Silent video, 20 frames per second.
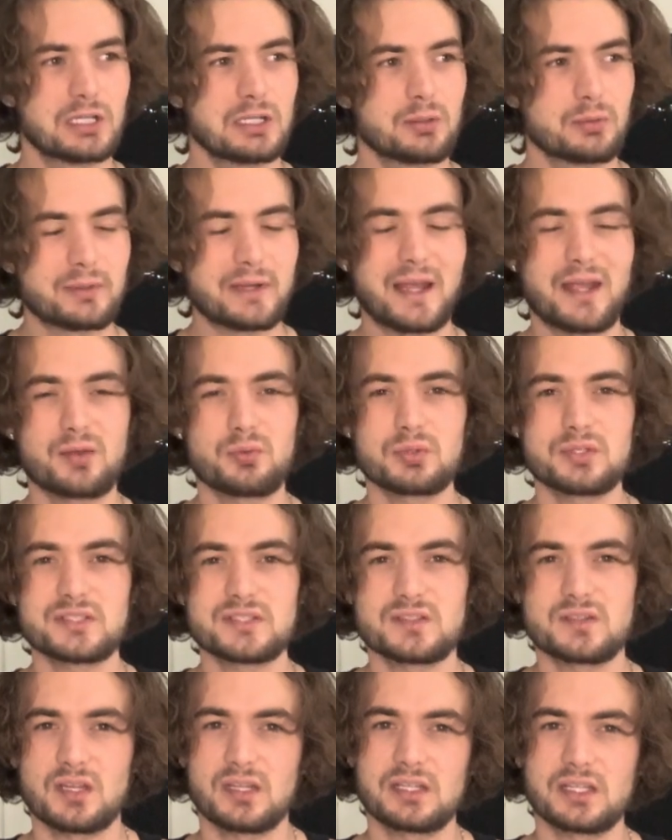when I
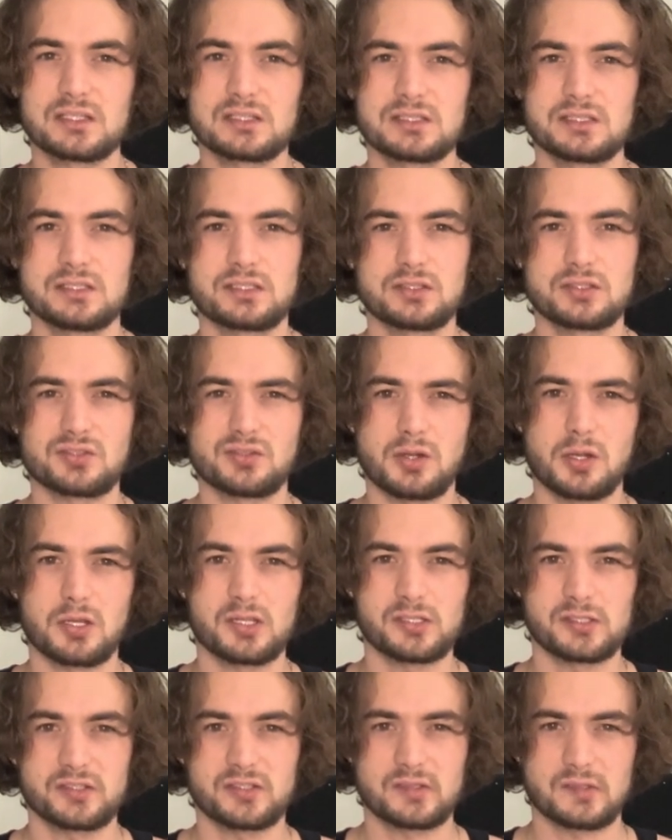was addicted to
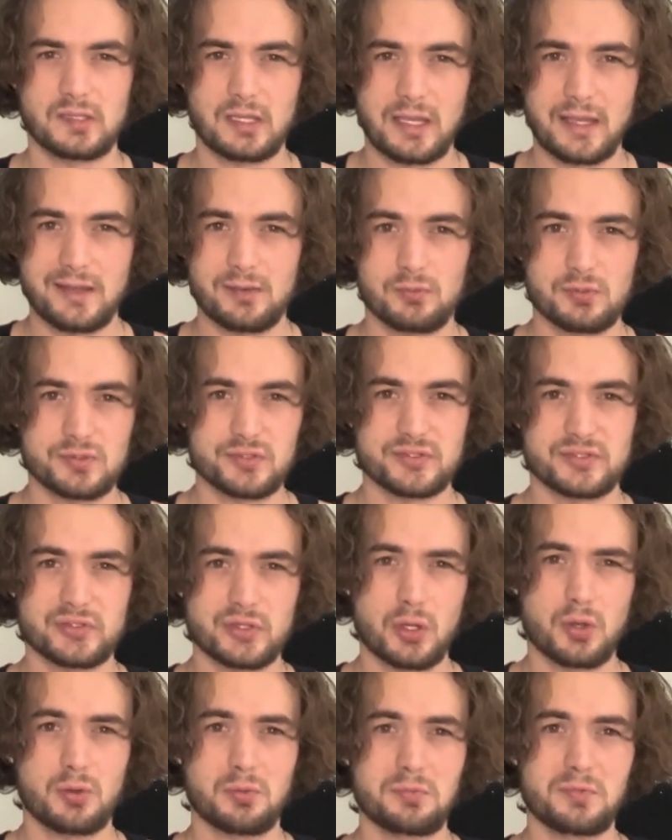drugs, I was
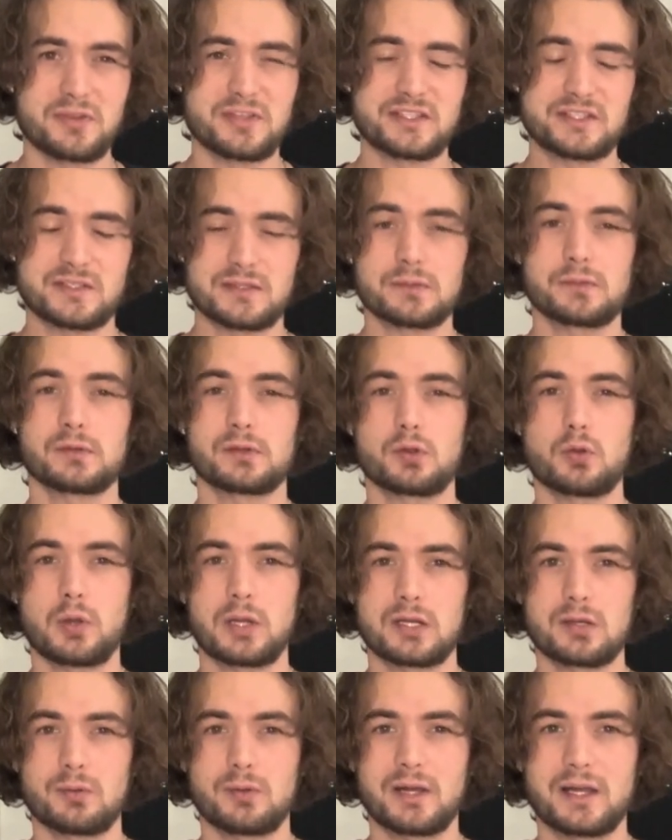homeless for quite
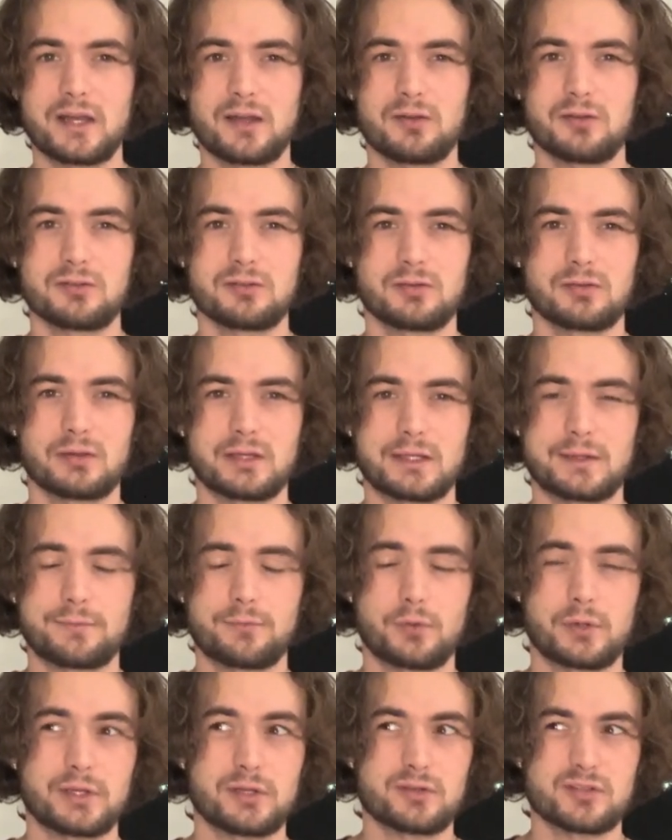a while, like
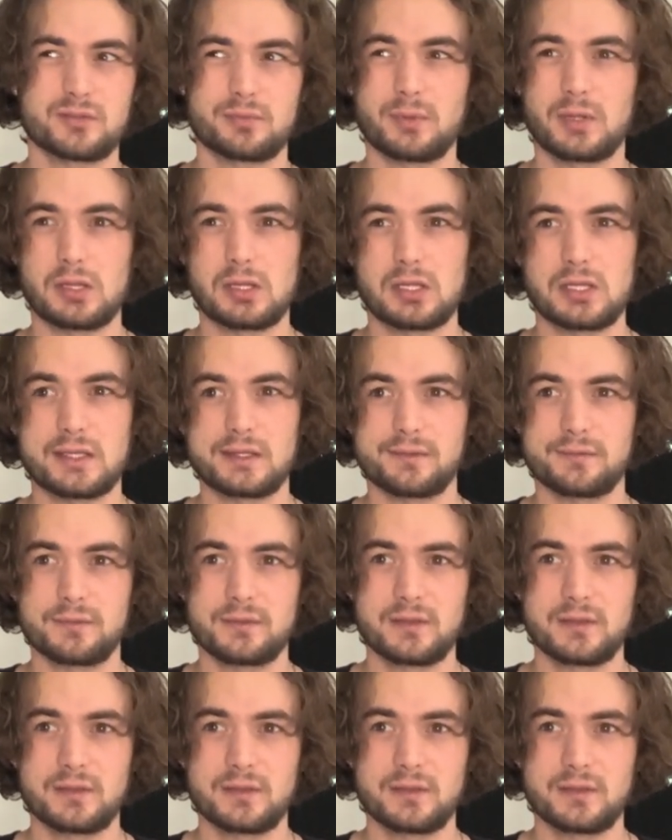4 years of my life.